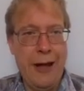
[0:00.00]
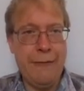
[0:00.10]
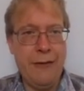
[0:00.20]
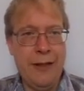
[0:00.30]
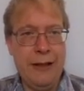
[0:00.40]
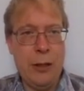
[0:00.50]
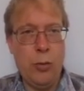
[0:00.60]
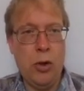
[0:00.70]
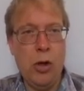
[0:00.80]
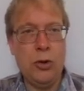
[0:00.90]
everything that
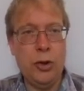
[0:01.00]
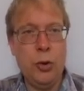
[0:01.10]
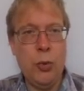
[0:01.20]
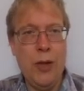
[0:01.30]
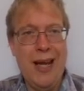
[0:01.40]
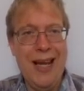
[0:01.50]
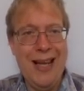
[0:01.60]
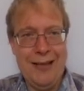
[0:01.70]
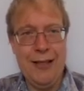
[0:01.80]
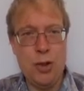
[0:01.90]
we're going to do
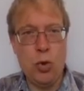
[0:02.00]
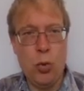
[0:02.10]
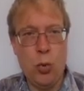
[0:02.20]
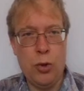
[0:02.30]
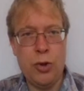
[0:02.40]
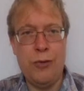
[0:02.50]
in this course.